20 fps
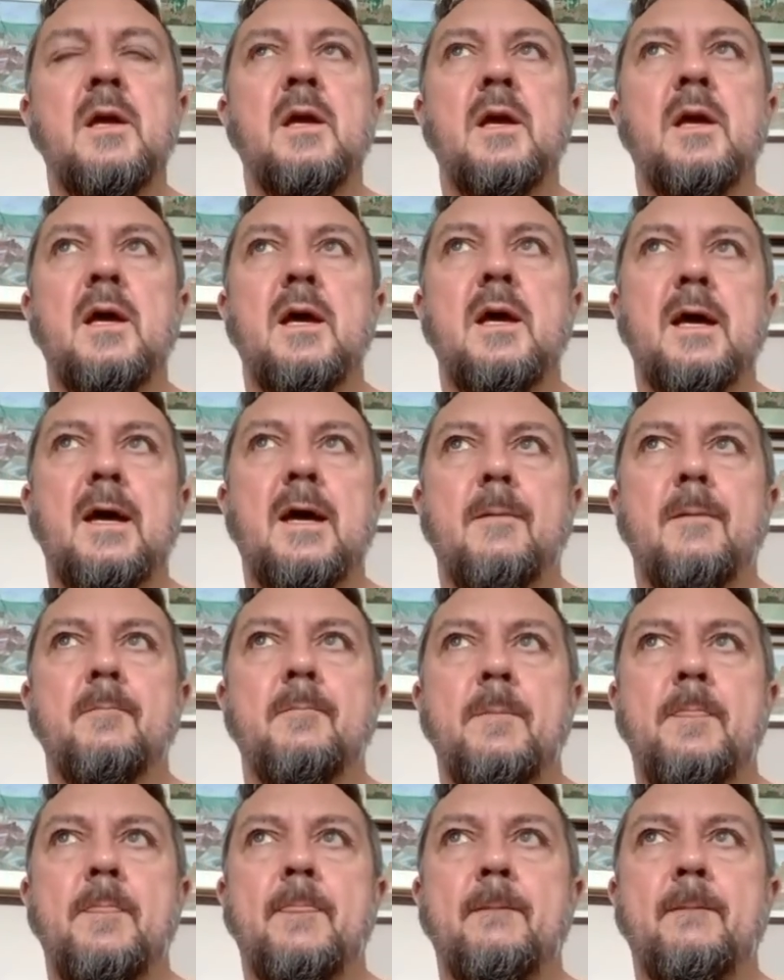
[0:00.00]

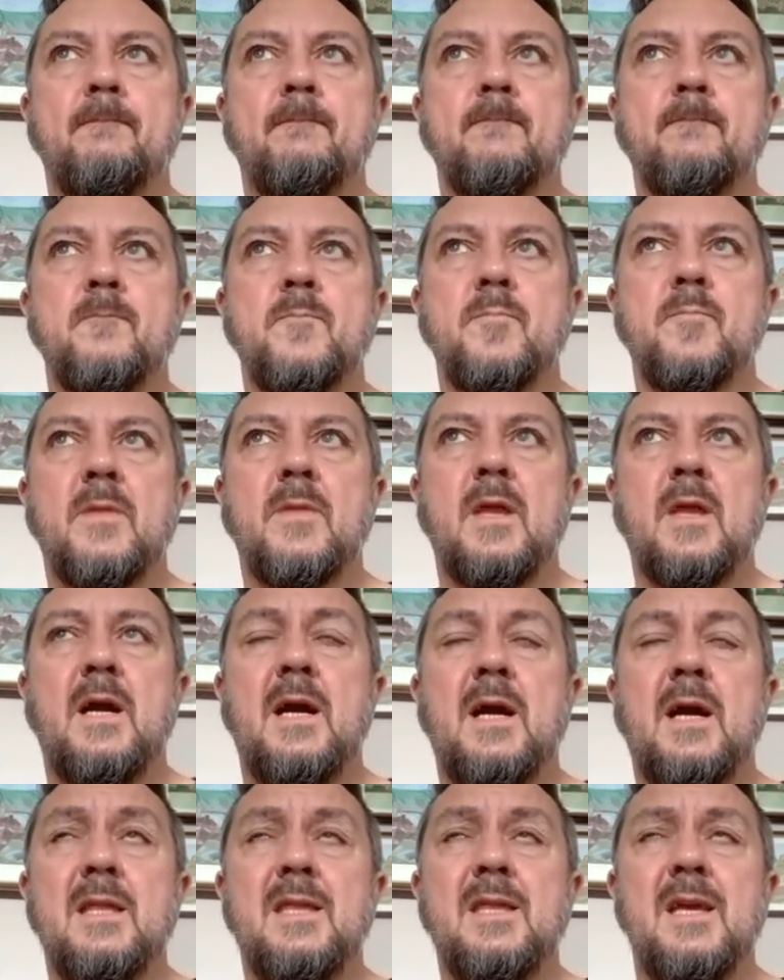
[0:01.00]

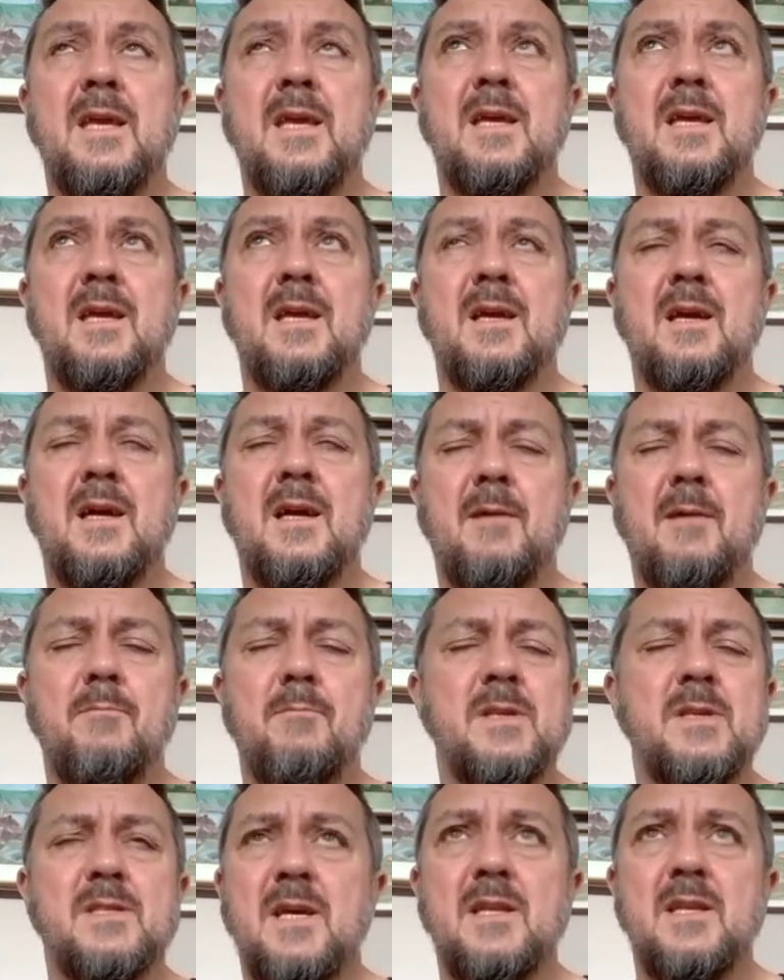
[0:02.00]
I think, and I've
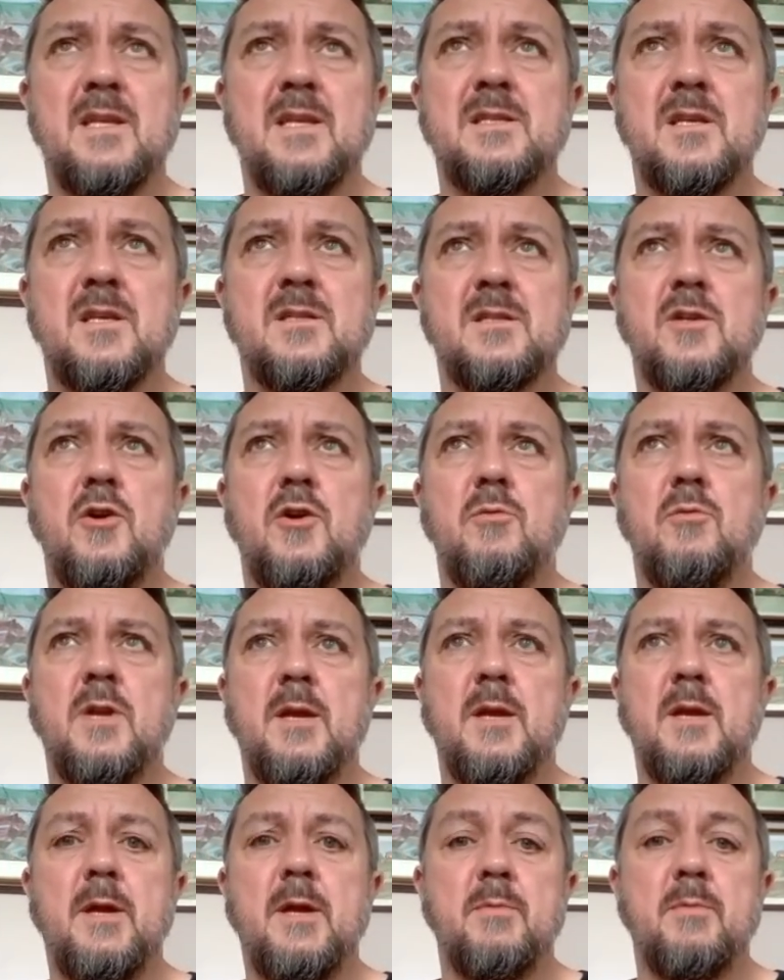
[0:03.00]
been saying this to so
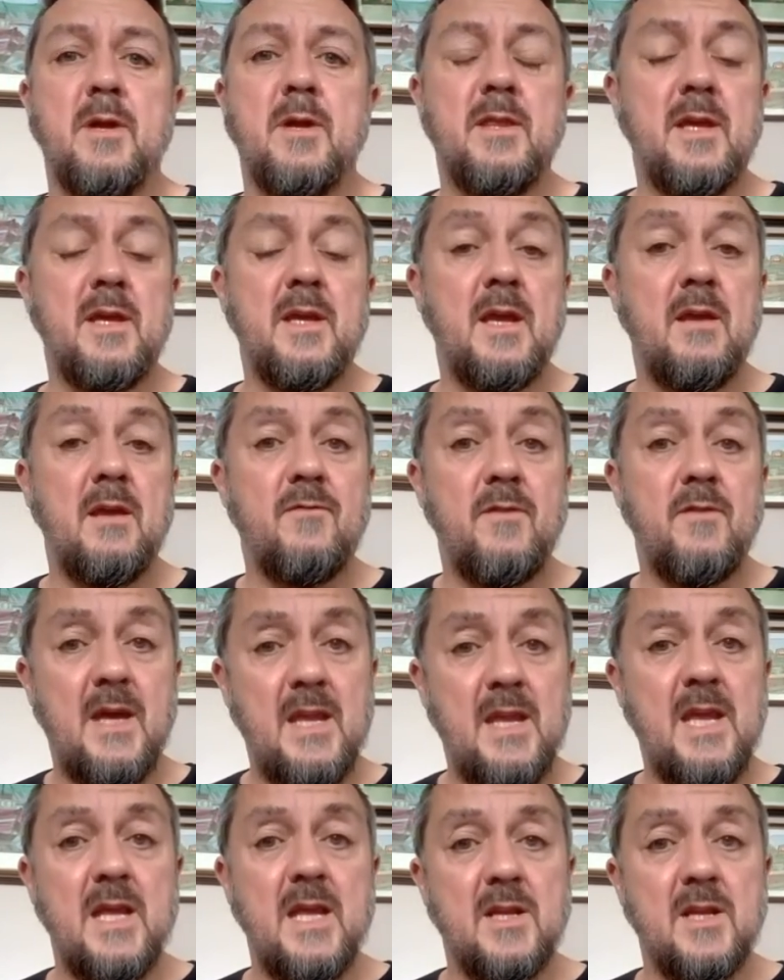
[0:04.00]
many people, I think if
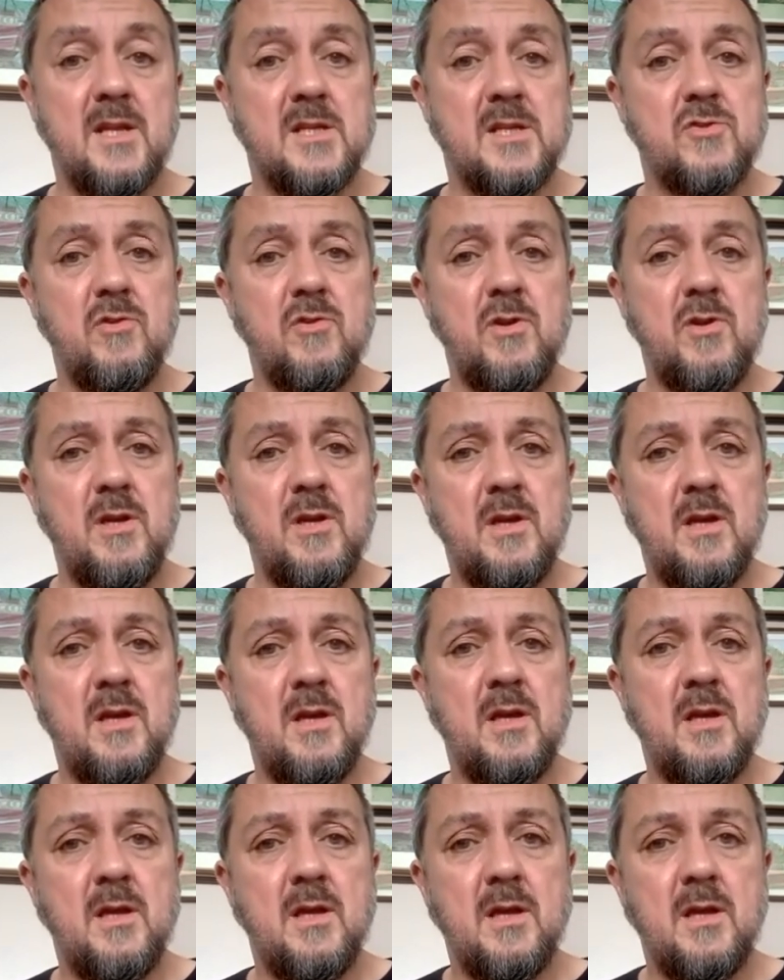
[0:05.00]
any industry
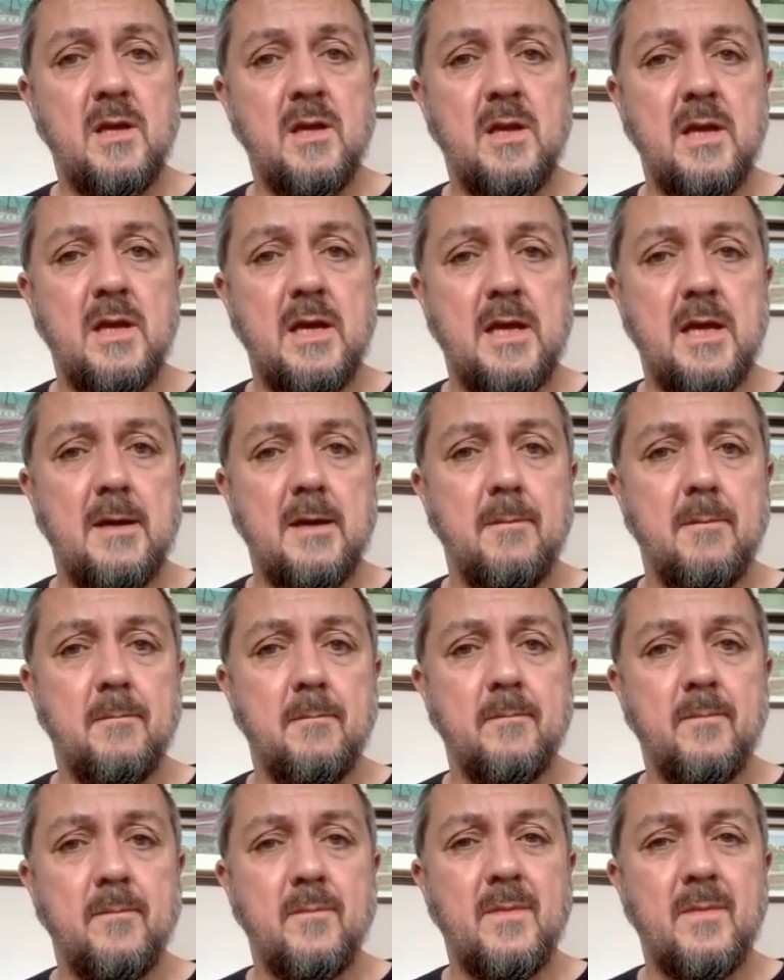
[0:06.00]

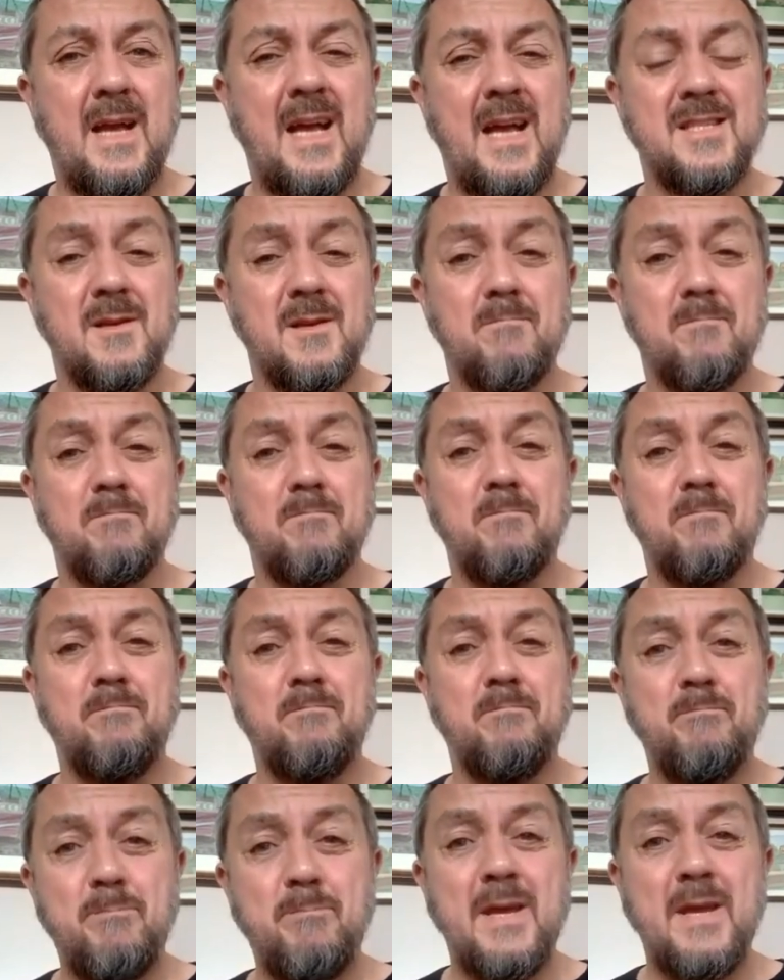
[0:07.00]
has a
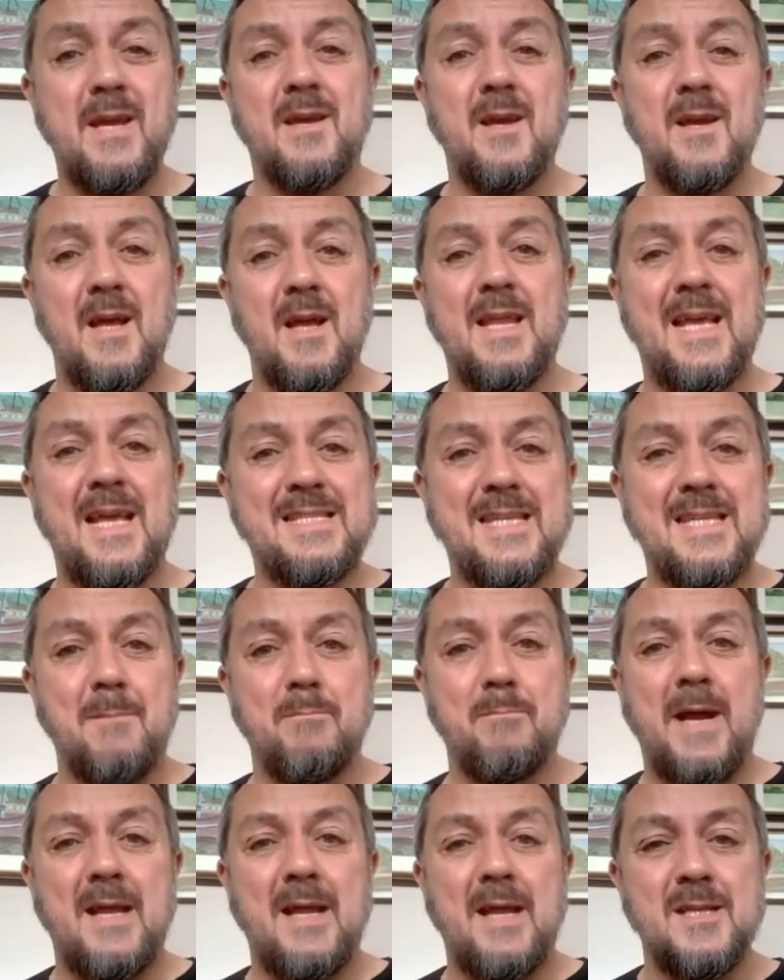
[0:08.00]
big elastic
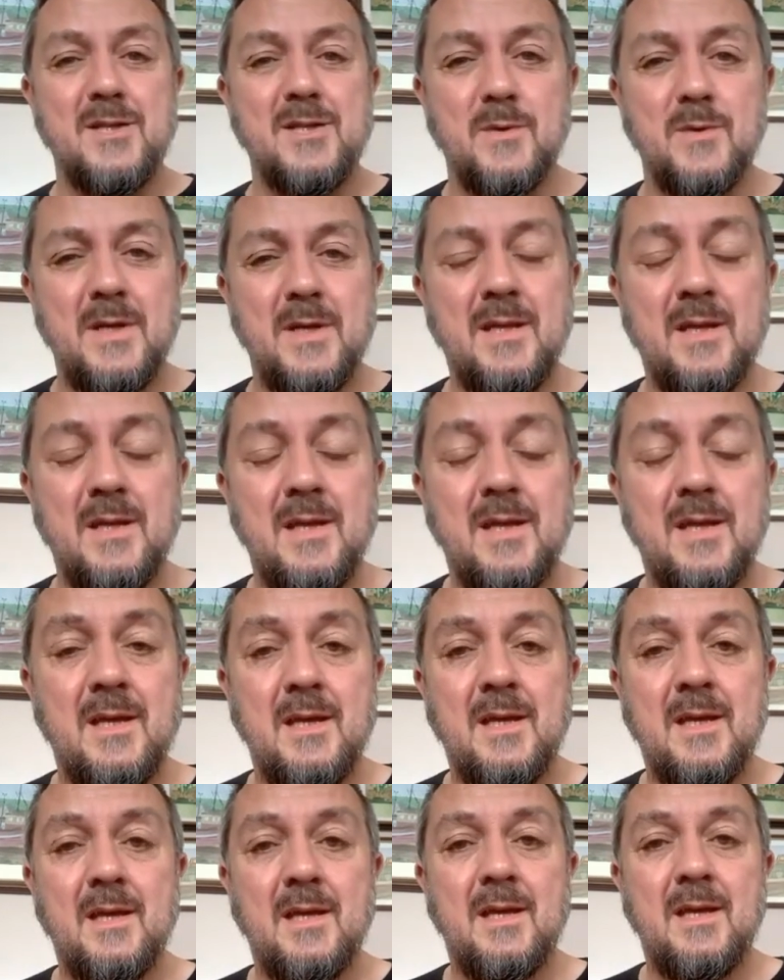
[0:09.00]
band to it,
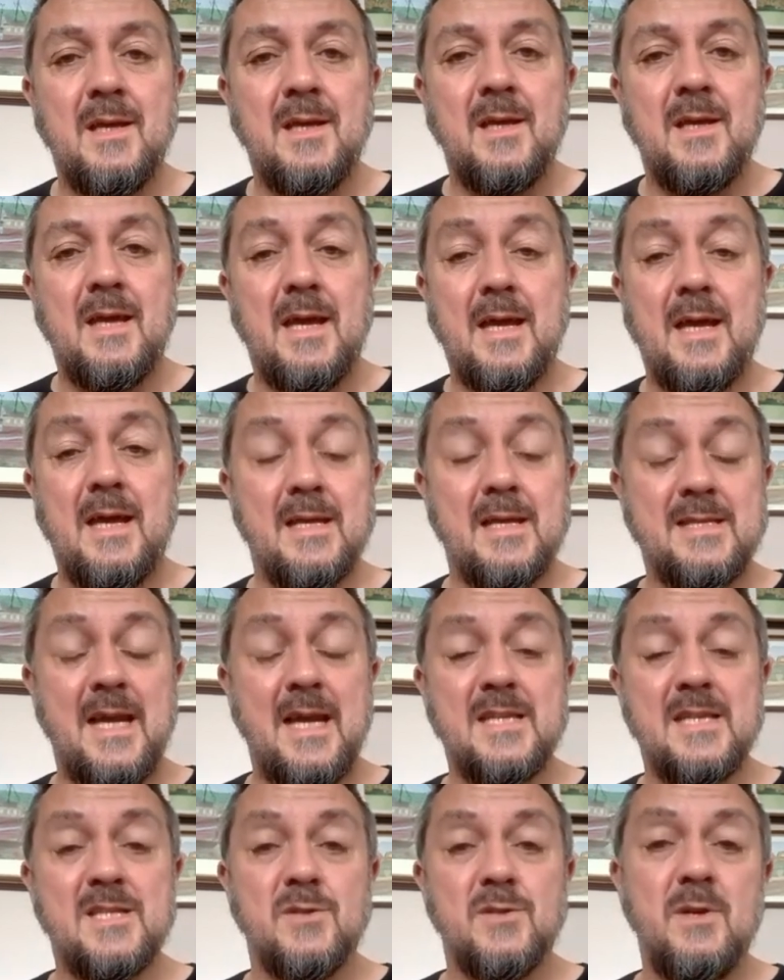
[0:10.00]

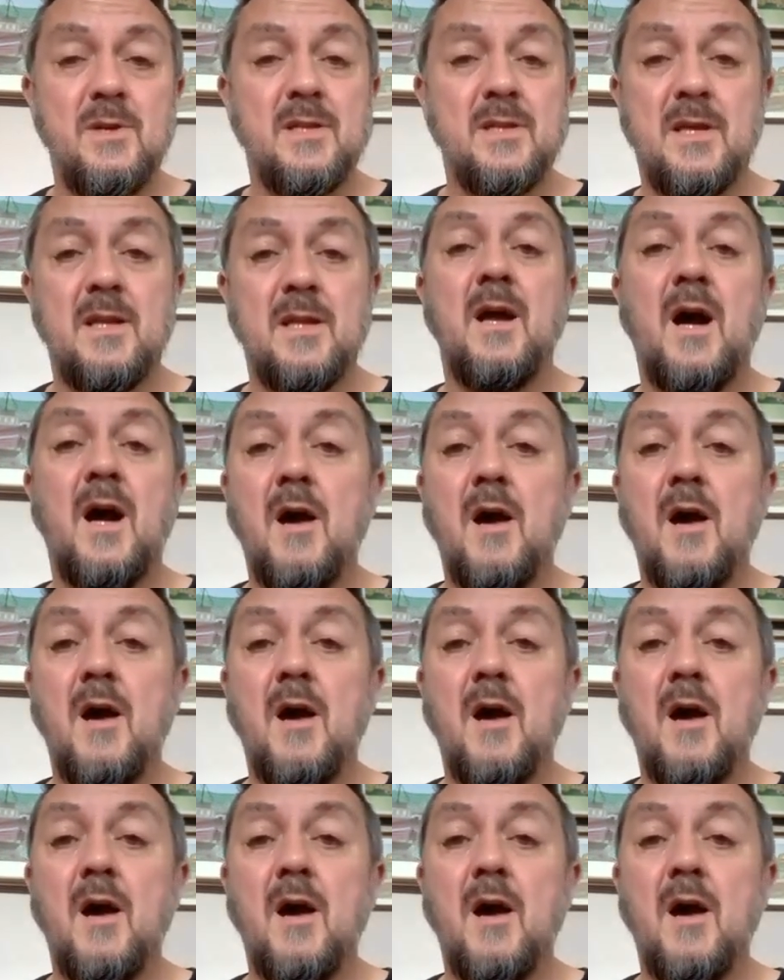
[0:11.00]
attached to it, then our